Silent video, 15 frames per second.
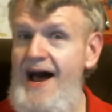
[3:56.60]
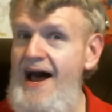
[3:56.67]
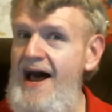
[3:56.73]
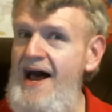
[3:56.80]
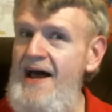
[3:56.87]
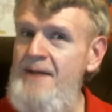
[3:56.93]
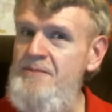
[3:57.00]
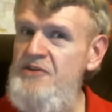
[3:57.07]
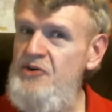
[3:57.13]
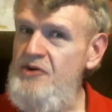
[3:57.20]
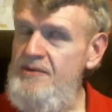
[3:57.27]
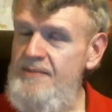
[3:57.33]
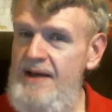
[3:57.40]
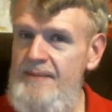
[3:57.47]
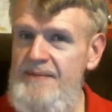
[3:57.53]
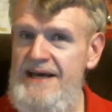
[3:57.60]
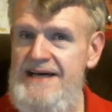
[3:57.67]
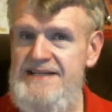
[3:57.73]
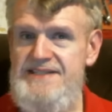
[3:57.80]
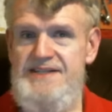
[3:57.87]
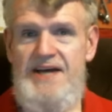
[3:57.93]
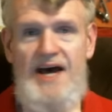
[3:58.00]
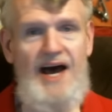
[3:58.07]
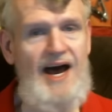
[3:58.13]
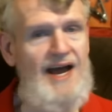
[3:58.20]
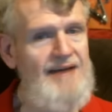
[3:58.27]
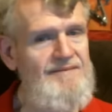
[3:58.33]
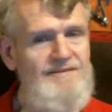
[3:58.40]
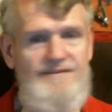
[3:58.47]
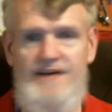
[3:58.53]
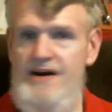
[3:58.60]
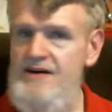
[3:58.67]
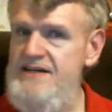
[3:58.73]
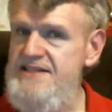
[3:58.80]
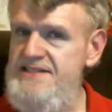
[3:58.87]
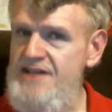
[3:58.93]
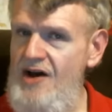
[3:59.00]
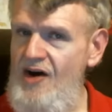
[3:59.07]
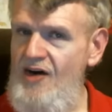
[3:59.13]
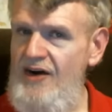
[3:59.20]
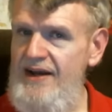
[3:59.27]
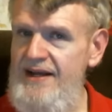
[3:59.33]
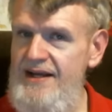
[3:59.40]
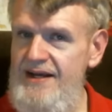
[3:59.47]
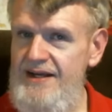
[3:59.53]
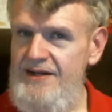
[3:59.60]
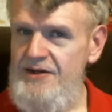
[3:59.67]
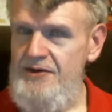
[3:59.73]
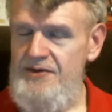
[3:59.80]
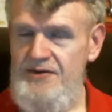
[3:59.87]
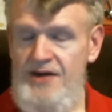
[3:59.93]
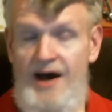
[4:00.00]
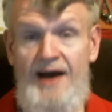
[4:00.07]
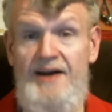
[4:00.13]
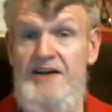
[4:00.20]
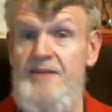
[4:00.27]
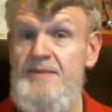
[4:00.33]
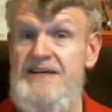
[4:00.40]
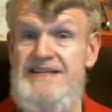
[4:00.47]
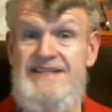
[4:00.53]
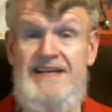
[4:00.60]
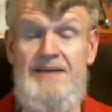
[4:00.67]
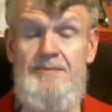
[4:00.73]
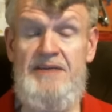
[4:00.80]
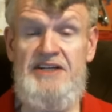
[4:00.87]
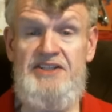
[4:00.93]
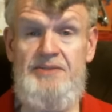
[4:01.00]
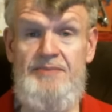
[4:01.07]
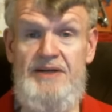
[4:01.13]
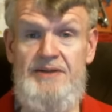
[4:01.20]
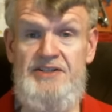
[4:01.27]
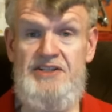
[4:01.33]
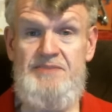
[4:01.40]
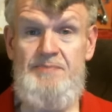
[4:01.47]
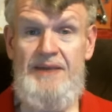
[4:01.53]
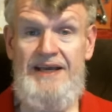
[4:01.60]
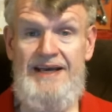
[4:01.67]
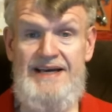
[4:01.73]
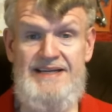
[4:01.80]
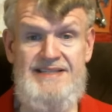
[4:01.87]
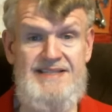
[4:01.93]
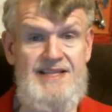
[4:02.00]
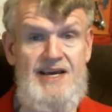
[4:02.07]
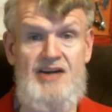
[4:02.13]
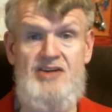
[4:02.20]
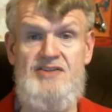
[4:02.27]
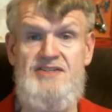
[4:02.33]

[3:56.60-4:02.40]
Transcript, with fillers: I'm doing my best. I'm very sorry. You're not going to be seeing much of me just because there's